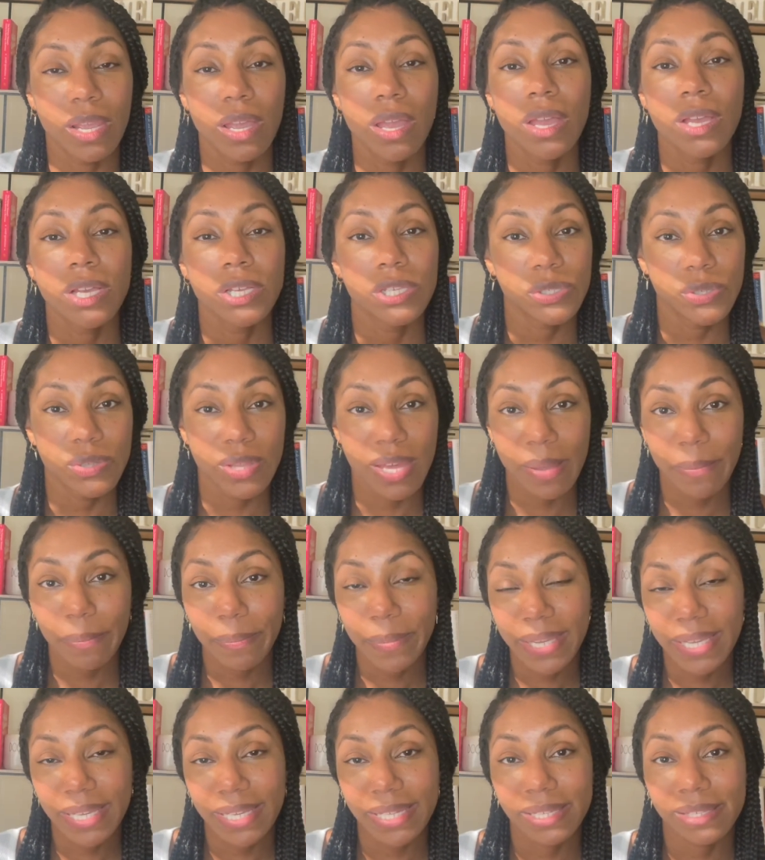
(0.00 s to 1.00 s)
So that
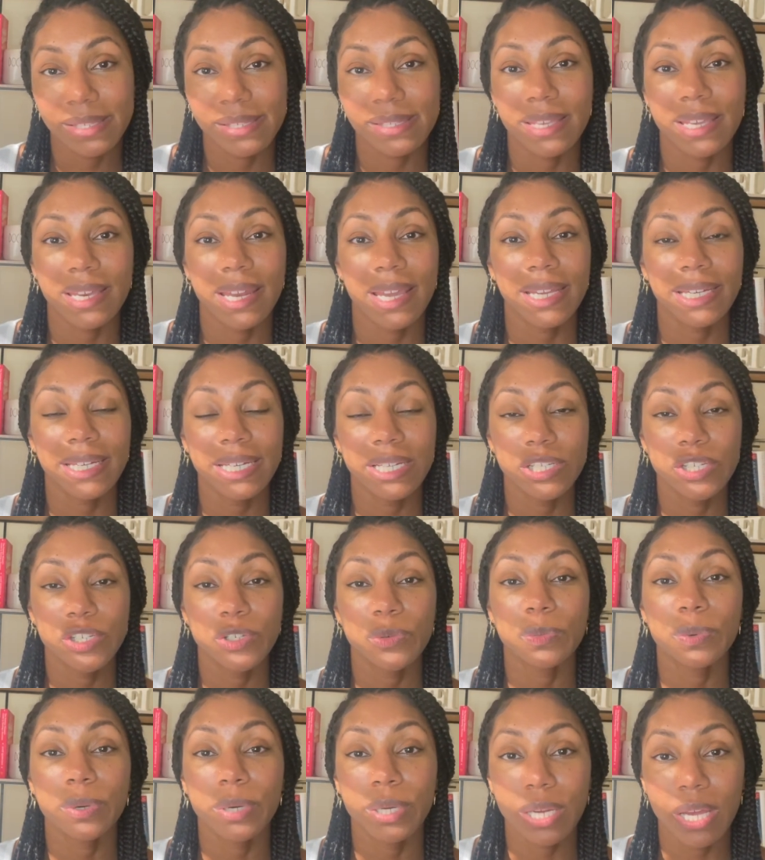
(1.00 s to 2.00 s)
means that I need to
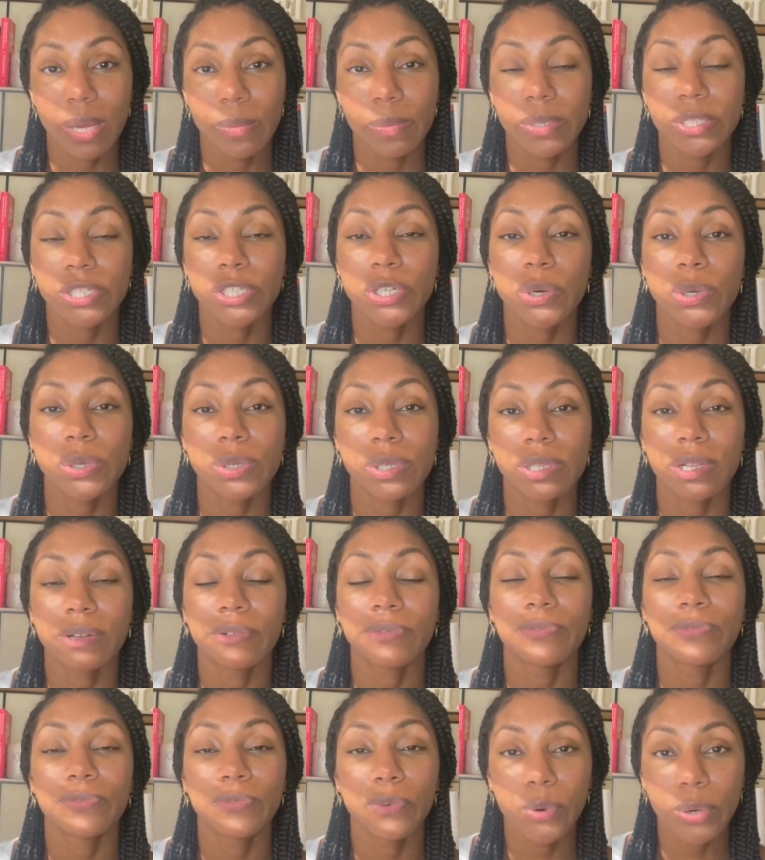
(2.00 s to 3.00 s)
put up a total of
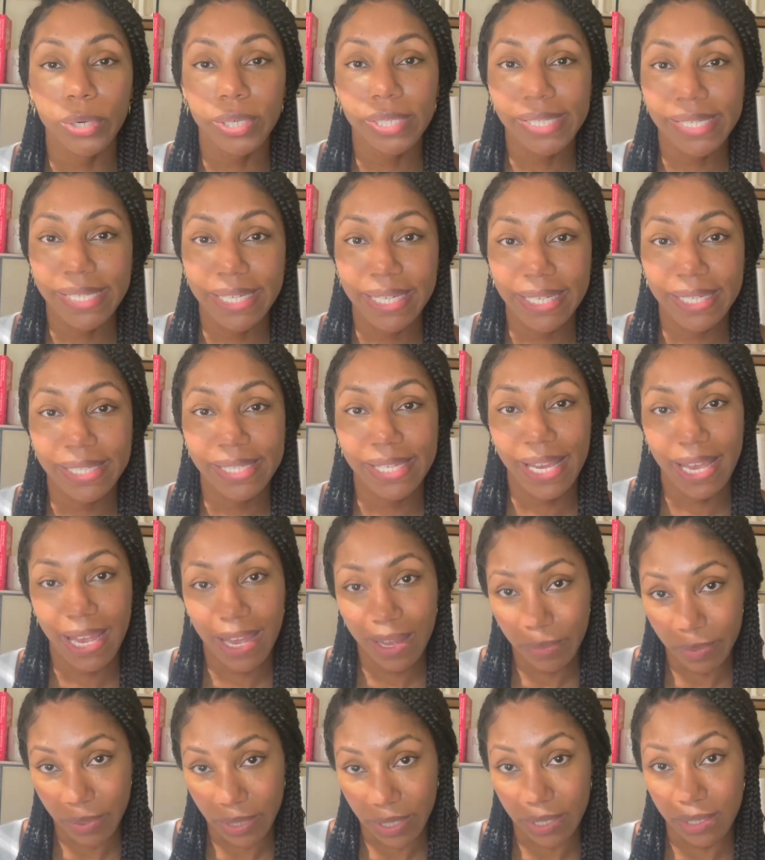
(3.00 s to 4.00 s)
14
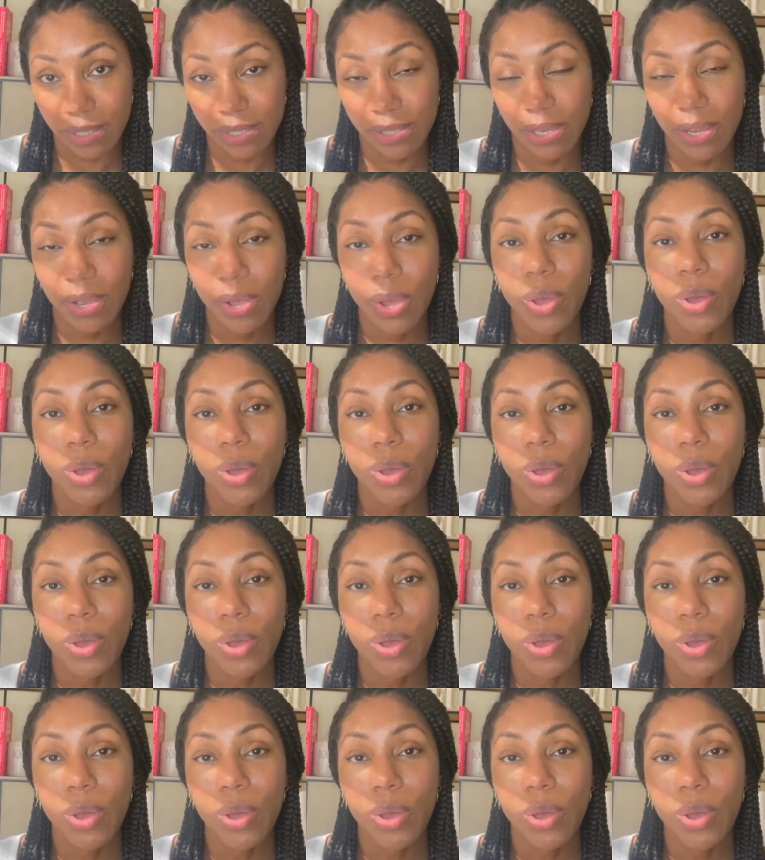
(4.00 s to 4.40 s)
tablets